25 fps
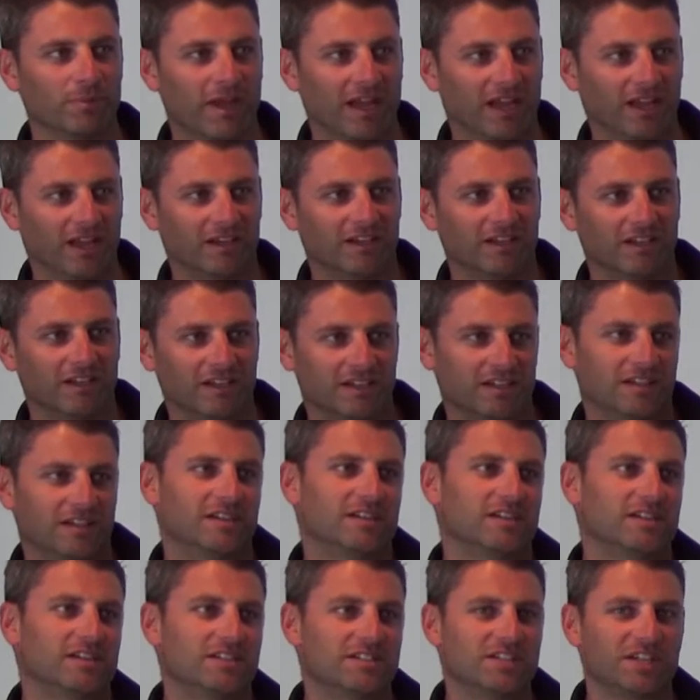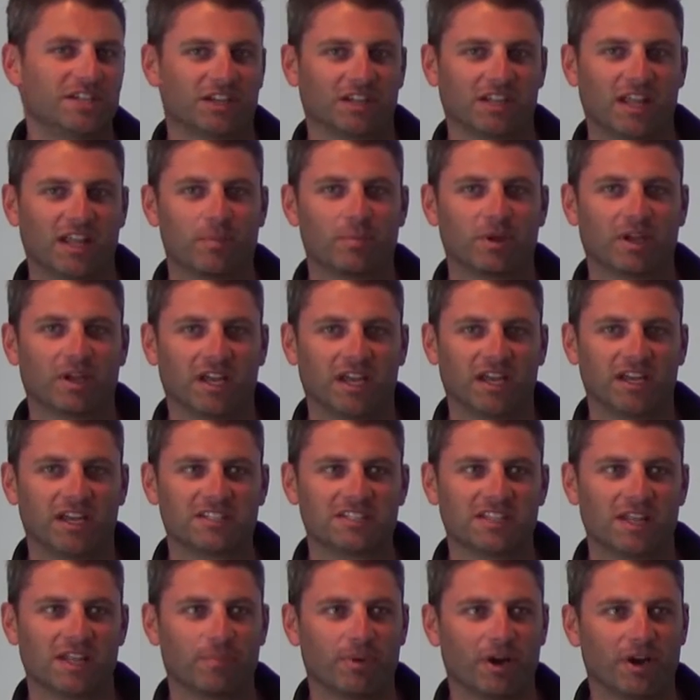about sitting on Lamborghinis
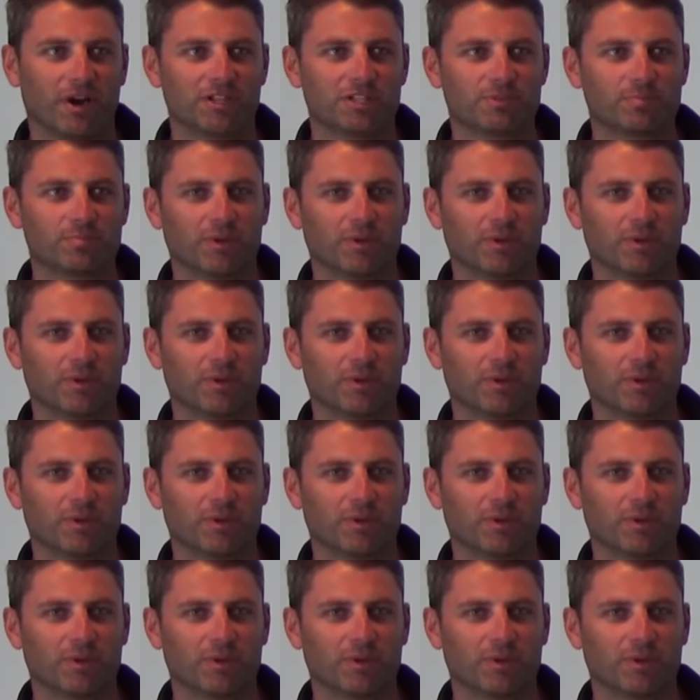and their boats.